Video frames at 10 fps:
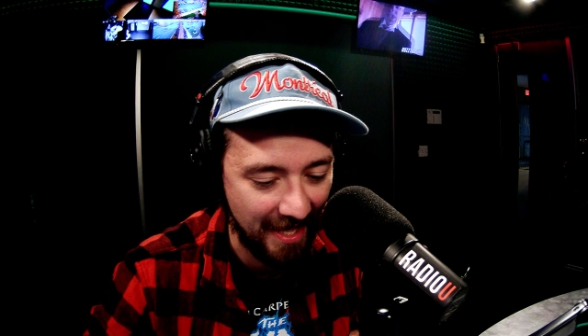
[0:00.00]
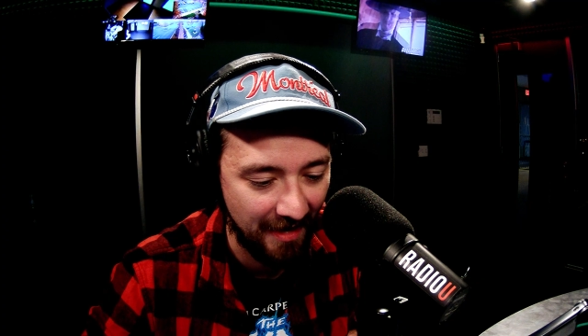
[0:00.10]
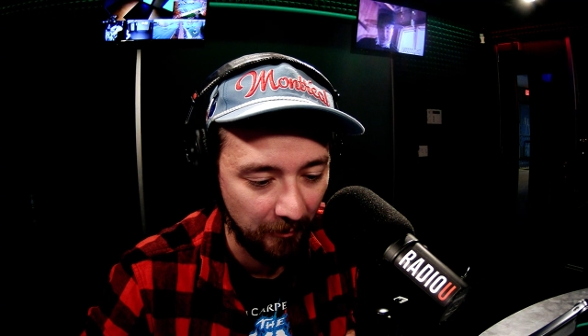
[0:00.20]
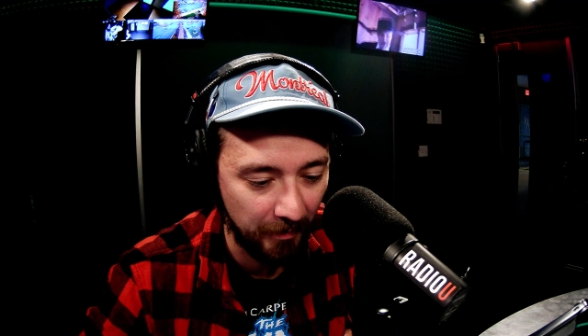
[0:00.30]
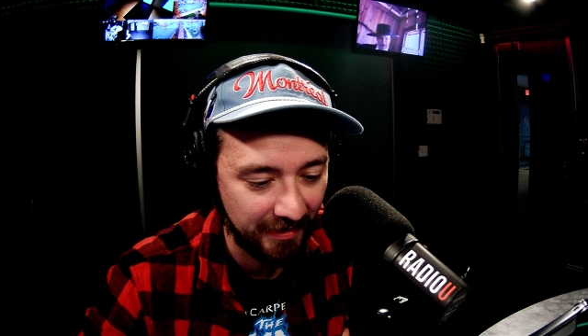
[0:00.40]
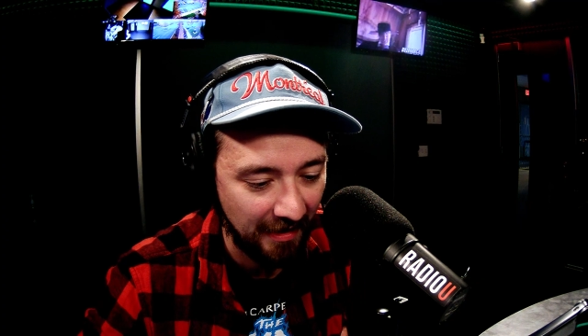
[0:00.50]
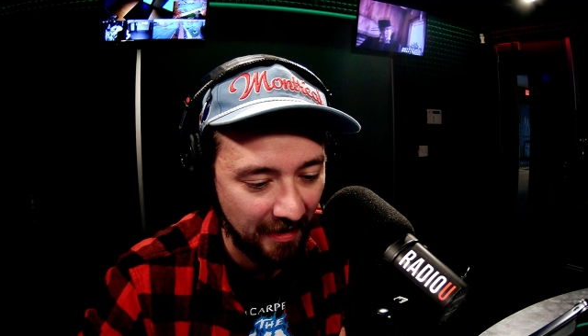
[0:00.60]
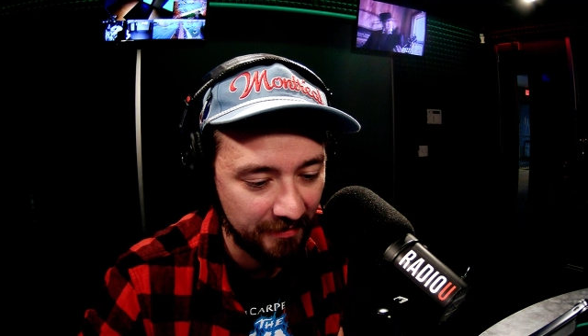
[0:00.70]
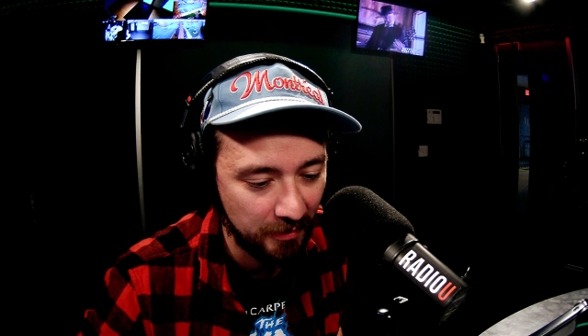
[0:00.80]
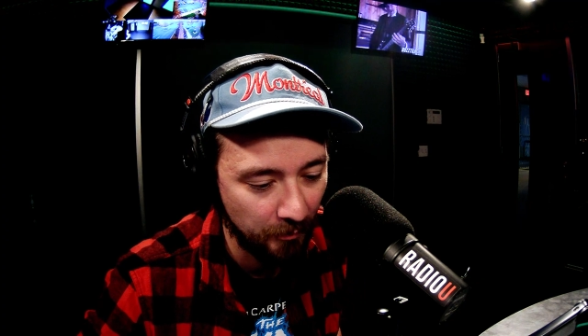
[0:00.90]
now what the
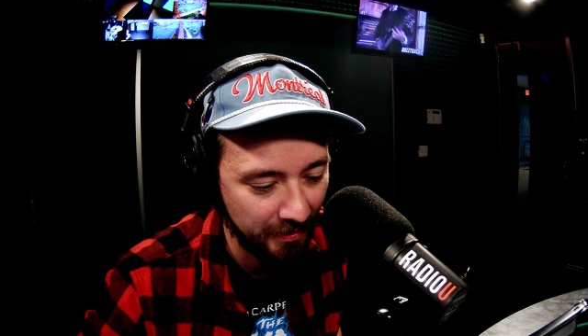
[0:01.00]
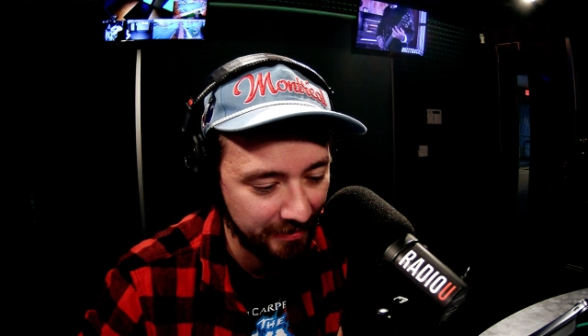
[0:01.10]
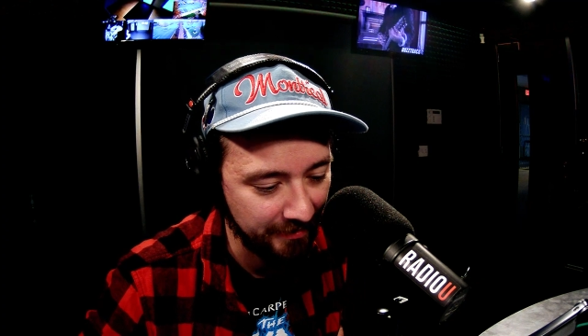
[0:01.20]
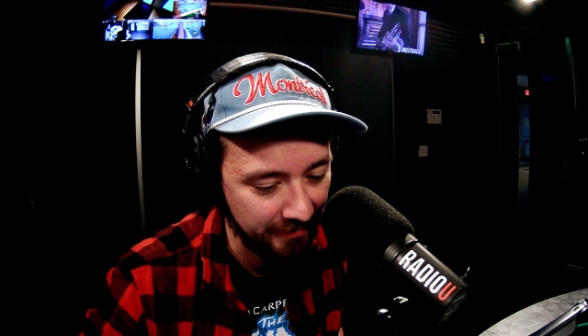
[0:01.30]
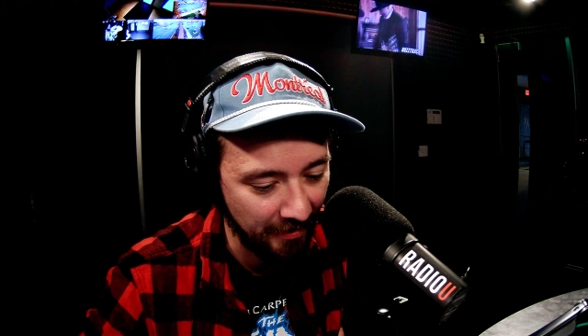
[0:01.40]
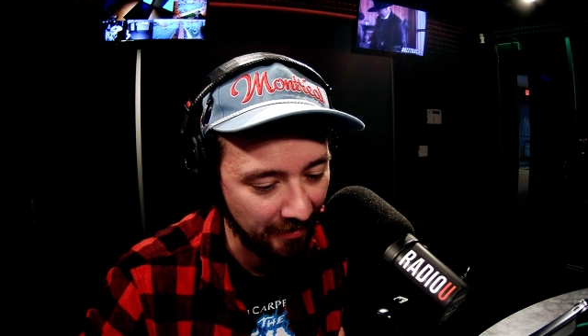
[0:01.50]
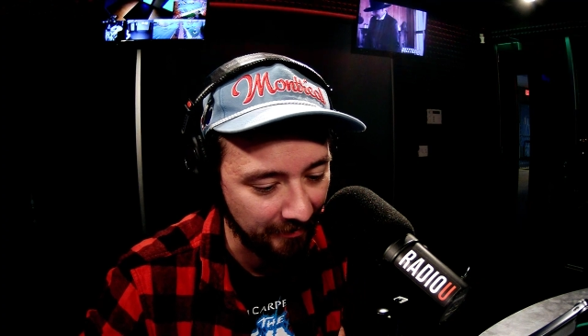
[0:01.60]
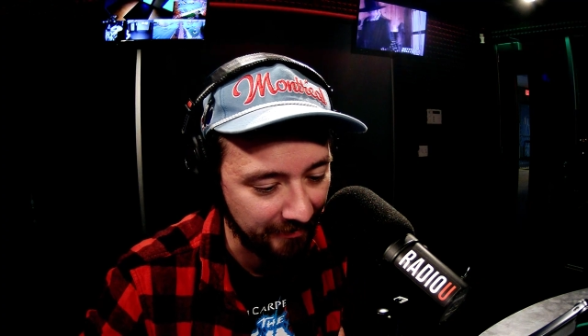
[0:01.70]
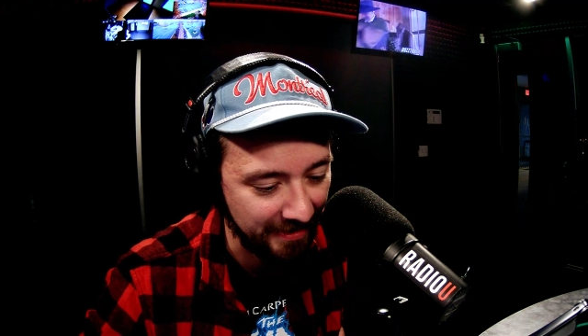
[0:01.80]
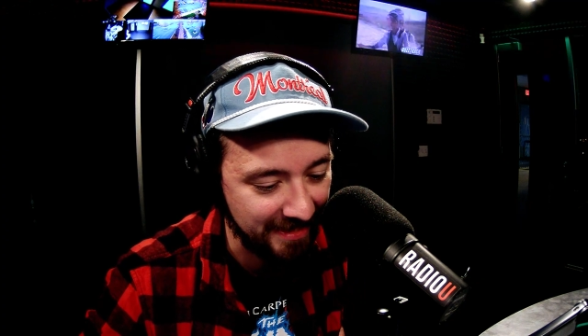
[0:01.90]
consequences
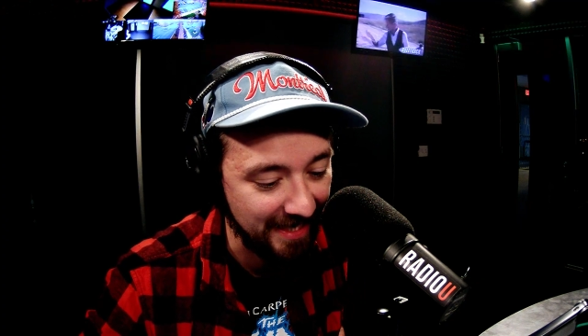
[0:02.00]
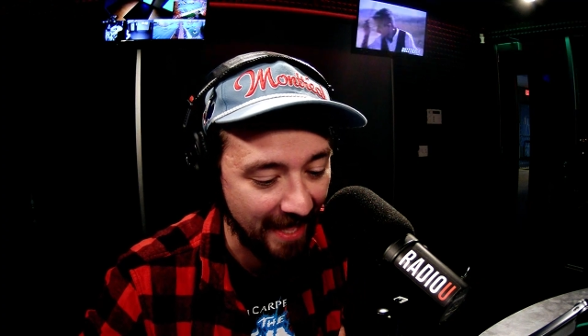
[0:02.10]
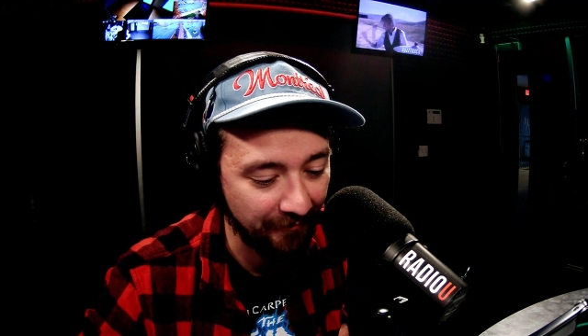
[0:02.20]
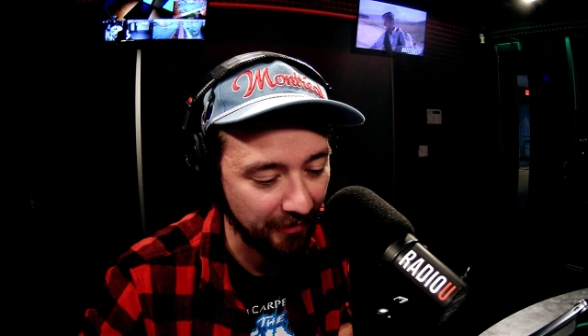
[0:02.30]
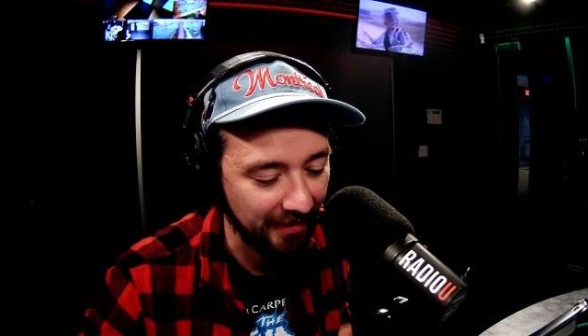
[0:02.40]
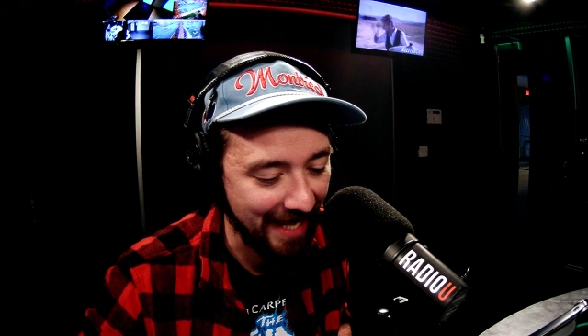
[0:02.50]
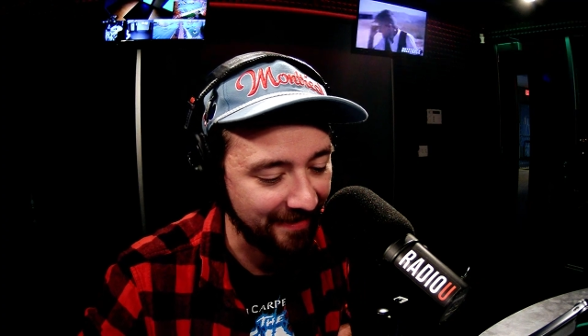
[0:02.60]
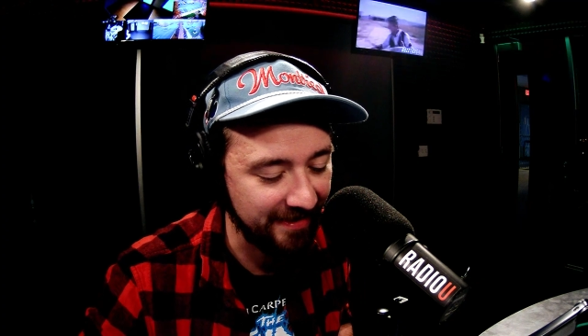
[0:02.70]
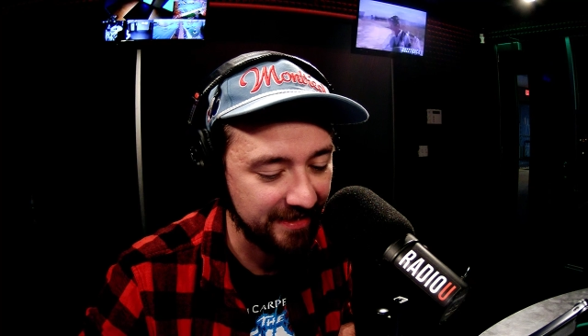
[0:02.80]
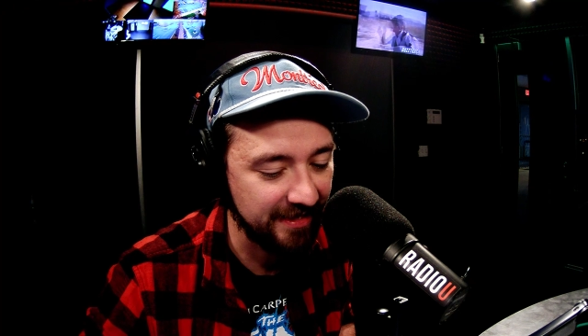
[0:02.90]
are. Is he ever
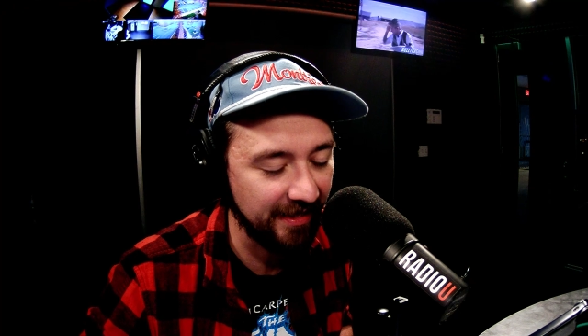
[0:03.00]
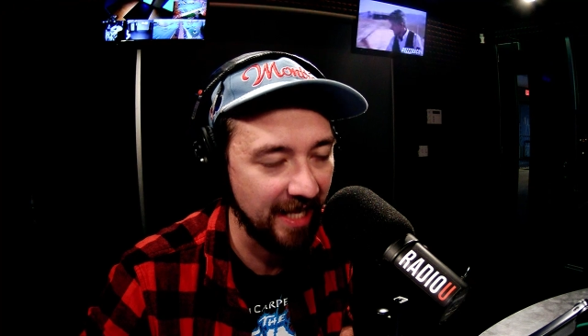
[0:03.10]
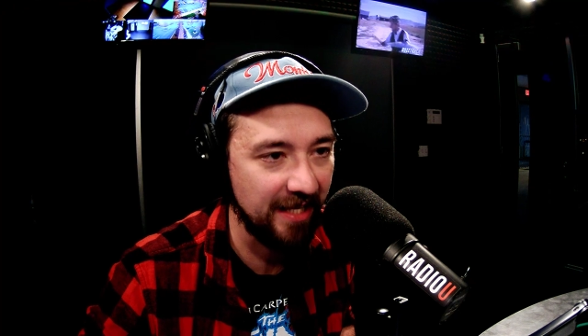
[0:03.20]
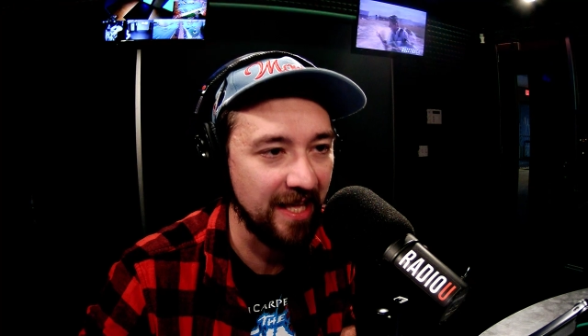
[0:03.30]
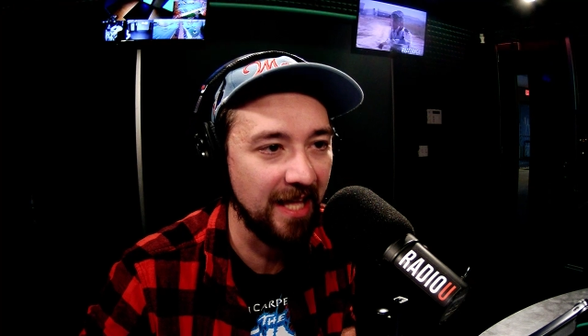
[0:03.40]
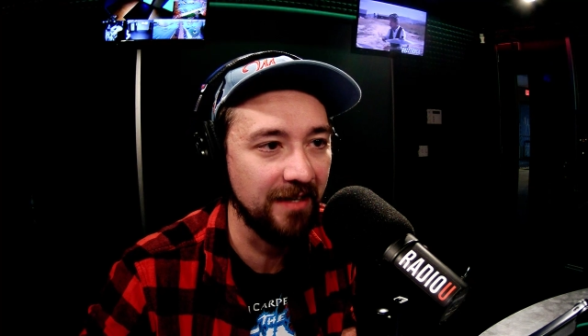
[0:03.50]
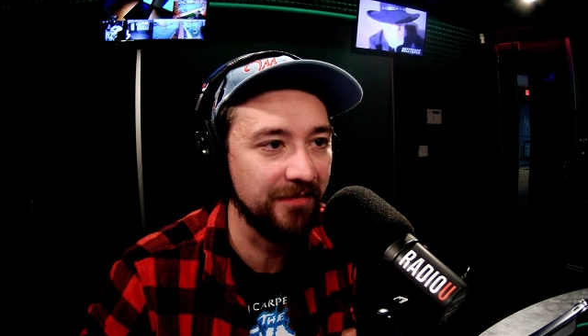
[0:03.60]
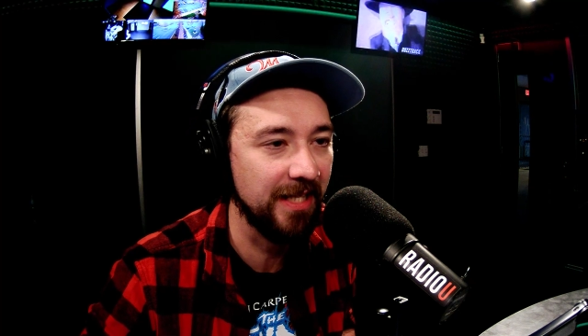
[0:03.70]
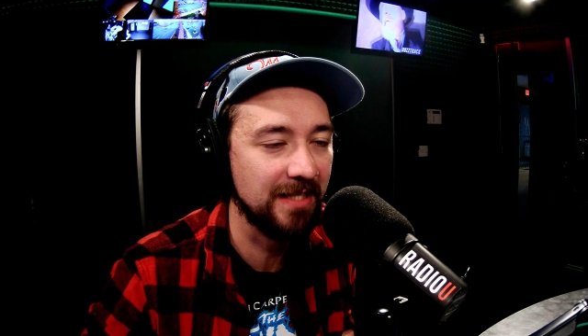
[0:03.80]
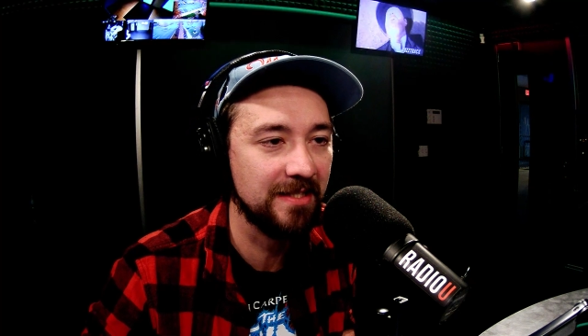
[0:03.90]
allowed in Disneyland again
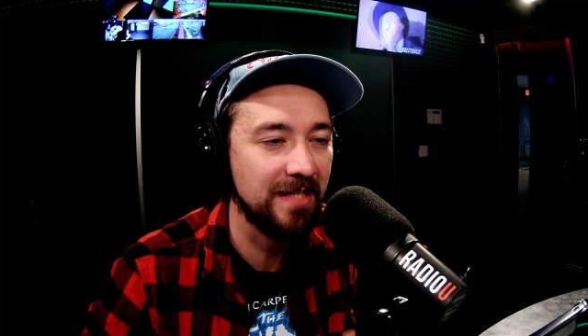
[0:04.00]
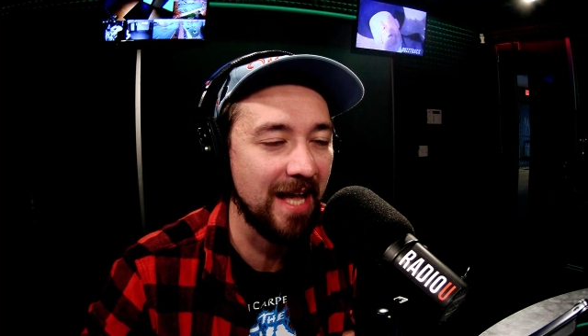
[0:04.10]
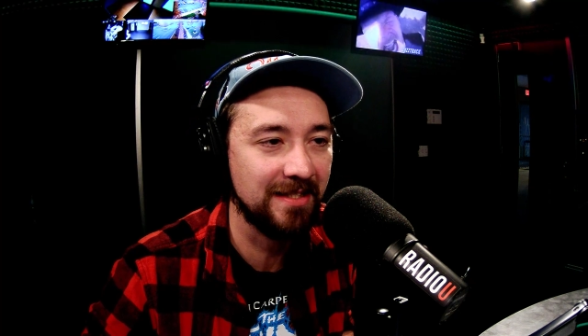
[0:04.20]
if he gets? No,